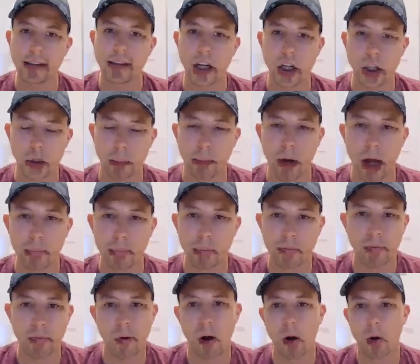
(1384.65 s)
existential
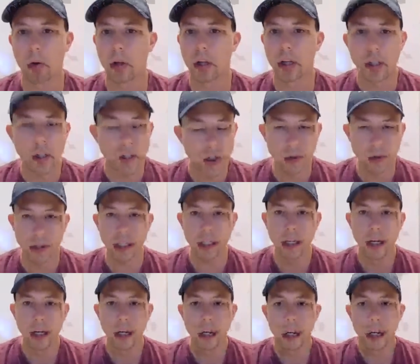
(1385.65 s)
problem for our whole
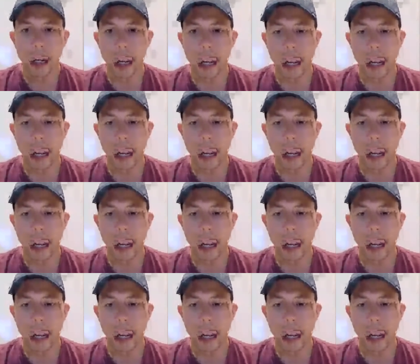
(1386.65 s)
industry.